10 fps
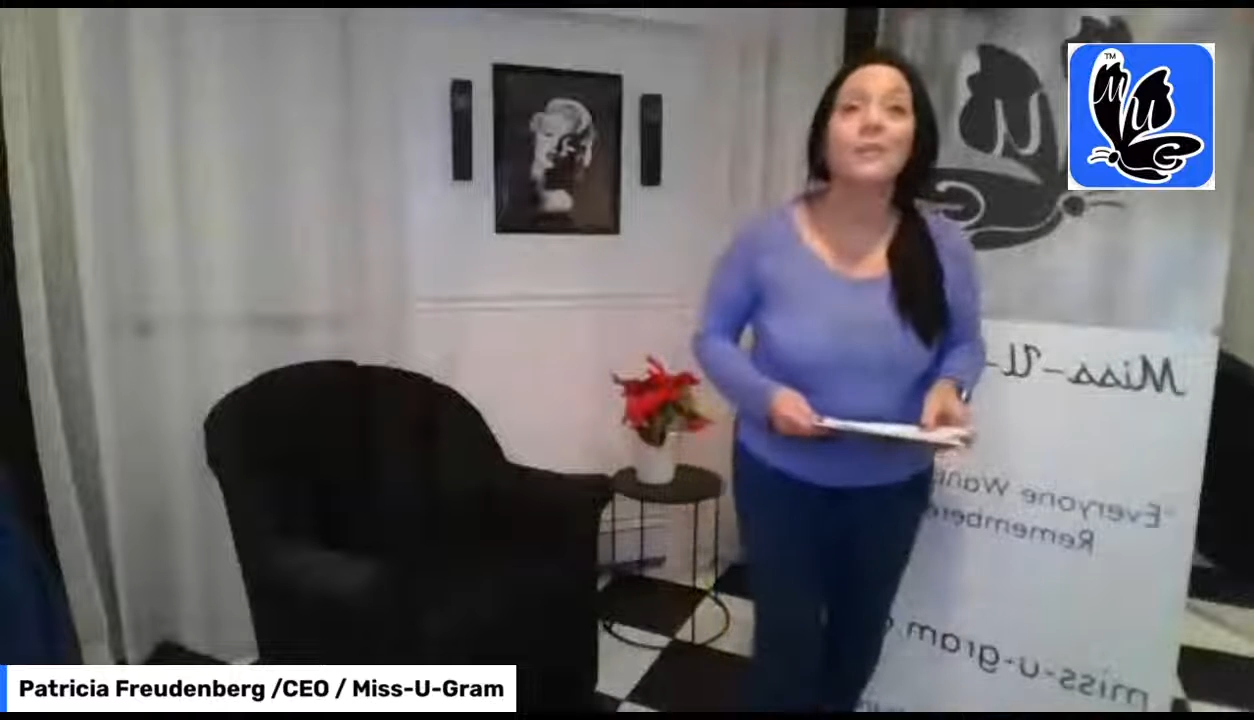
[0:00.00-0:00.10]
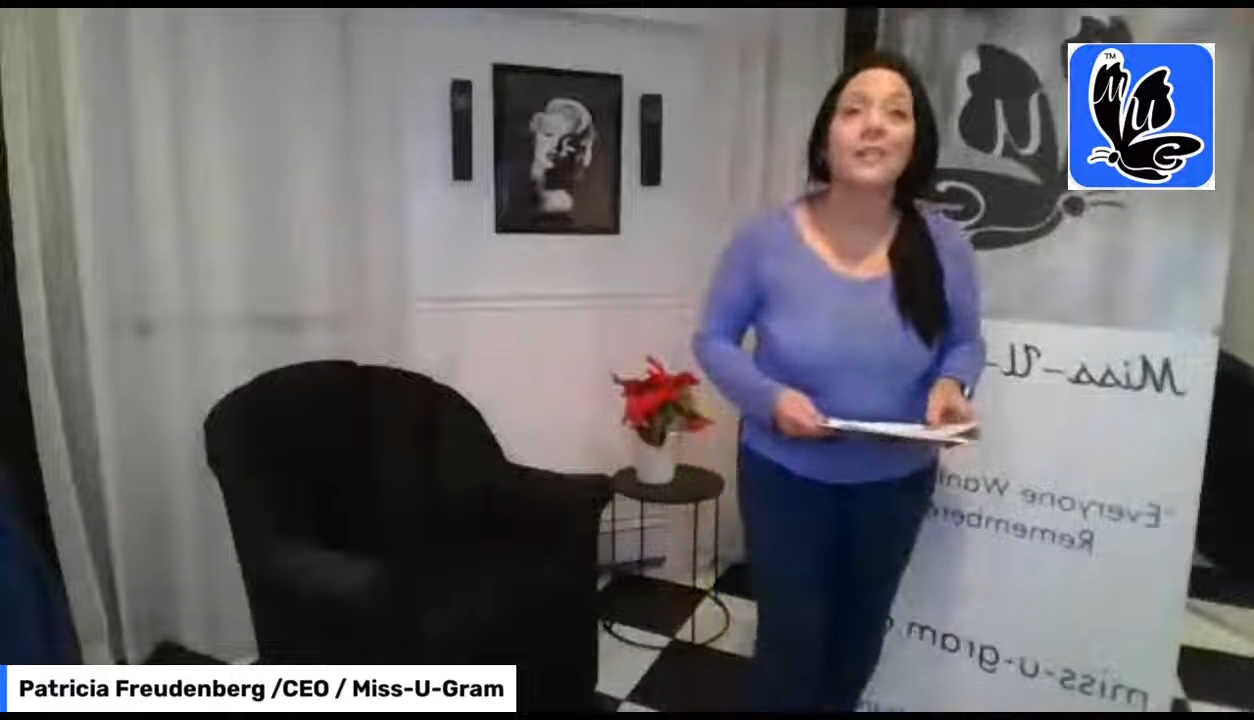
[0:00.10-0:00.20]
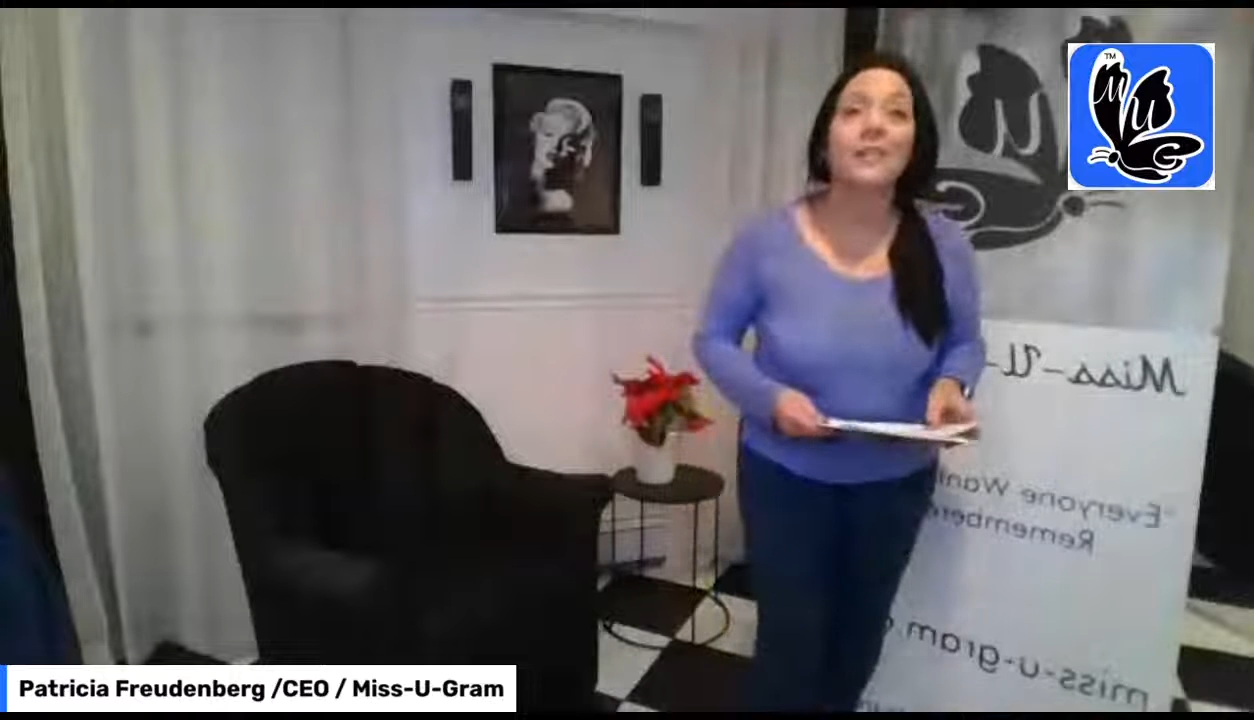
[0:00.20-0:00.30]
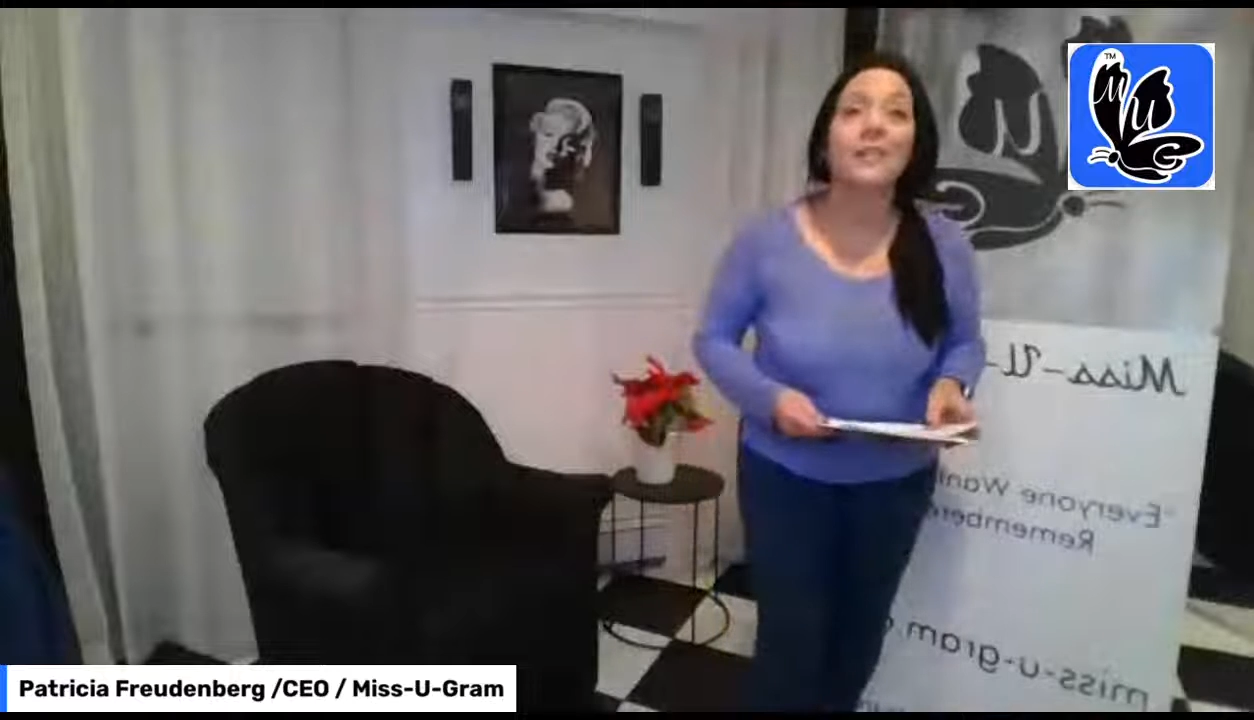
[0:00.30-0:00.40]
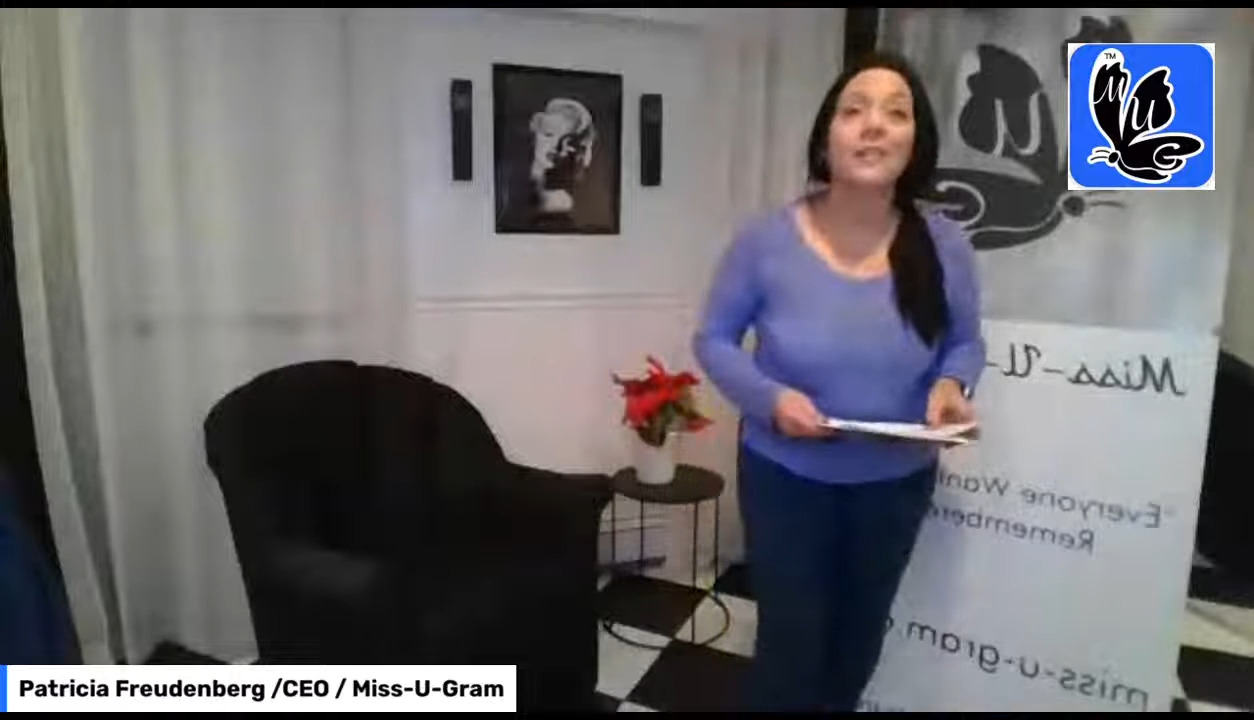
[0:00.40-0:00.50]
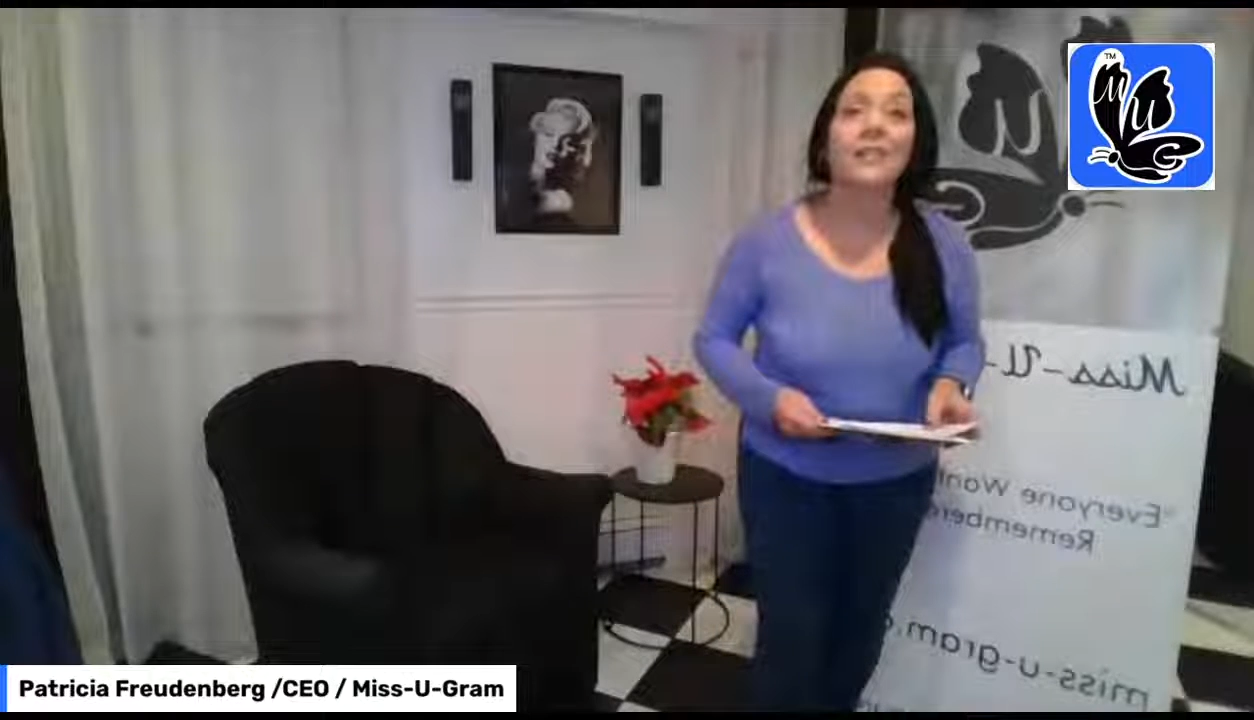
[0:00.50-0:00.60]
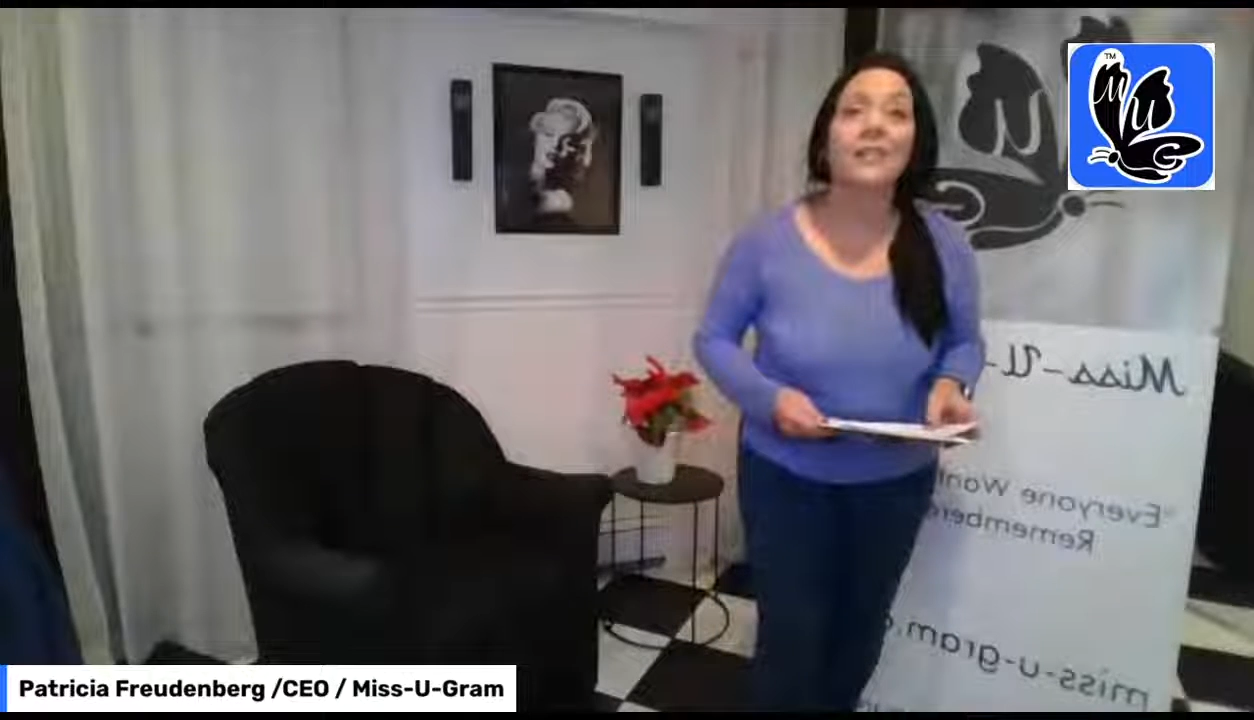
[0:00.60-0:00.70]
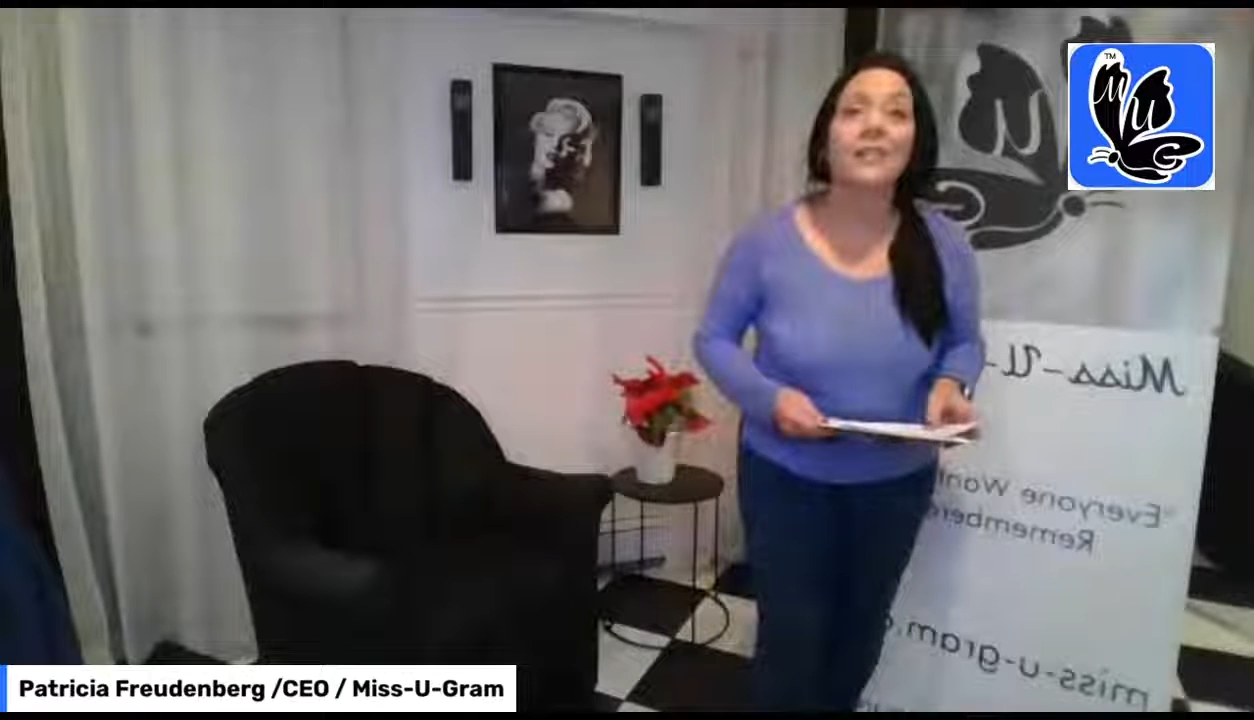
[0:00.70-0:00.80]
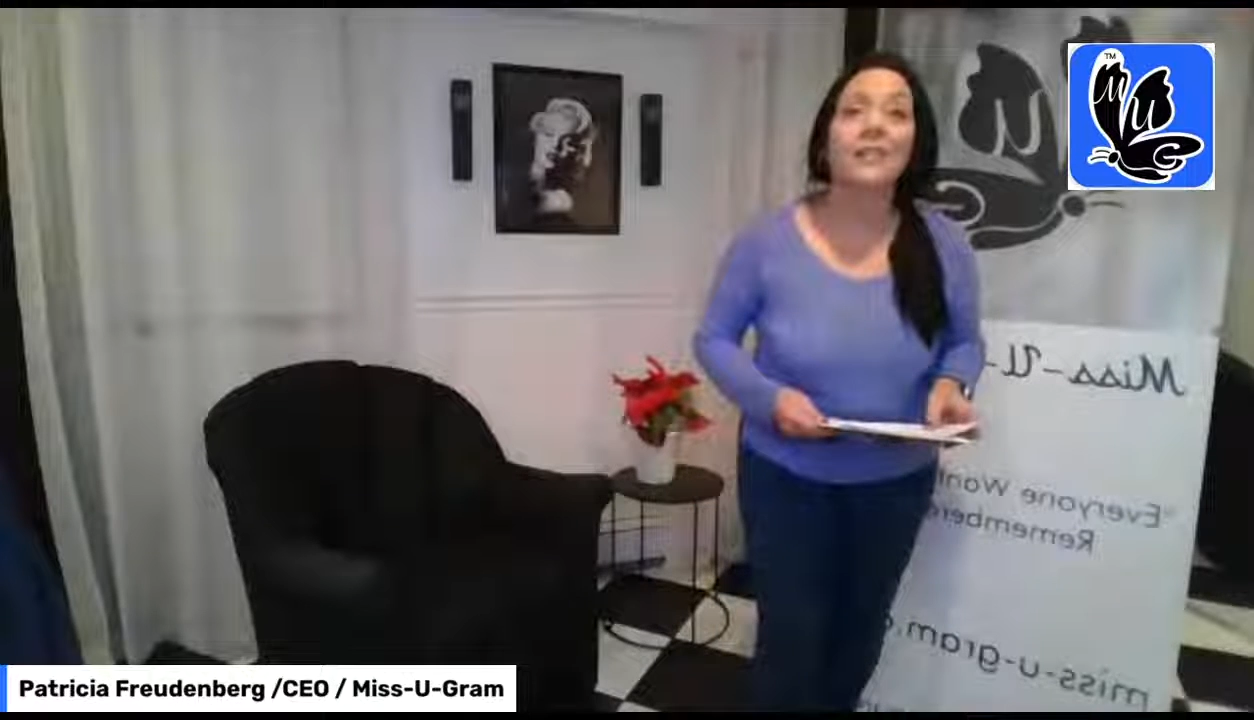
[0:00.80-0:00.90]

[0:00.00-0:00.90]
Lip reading: You'll see it there,